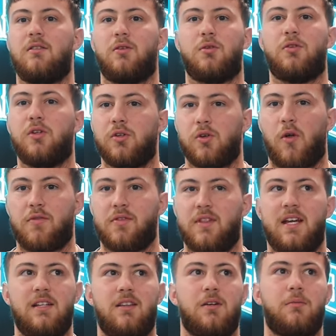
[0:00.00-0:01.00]
Or do you not
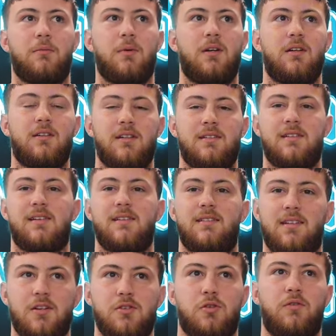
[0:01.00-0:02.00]
need them? Is it
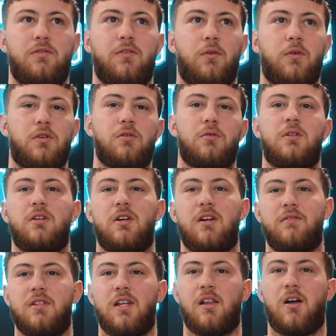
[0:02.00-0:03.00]
essential for you in your
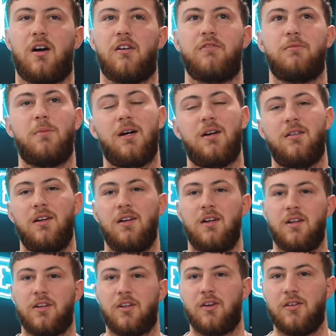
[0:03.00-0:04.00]
everyday life? But,
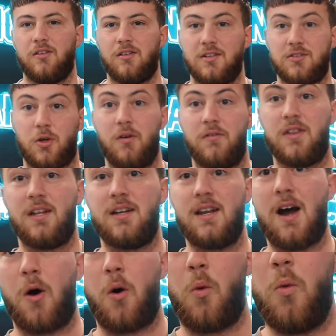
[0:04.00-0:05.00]
you know, let's go over there now.